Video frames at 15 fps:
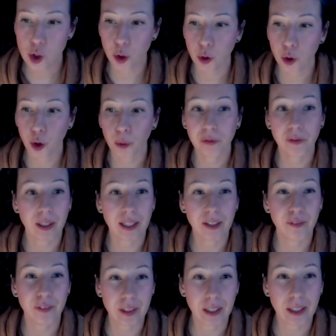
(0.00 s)
So, you know, if
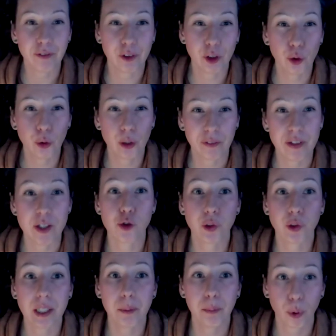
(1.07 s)
it's
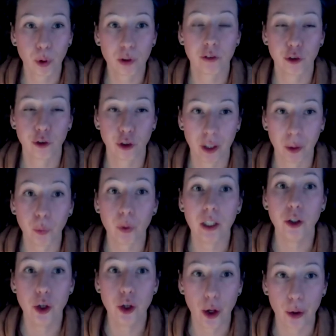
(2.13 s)
really important to you that we
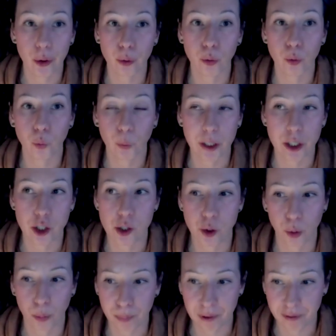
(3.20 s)
know which is
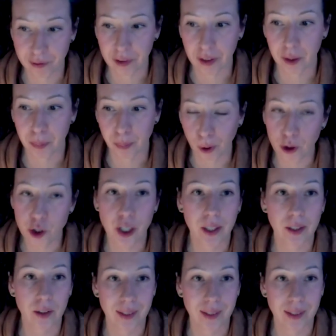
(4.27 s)
your preferred project,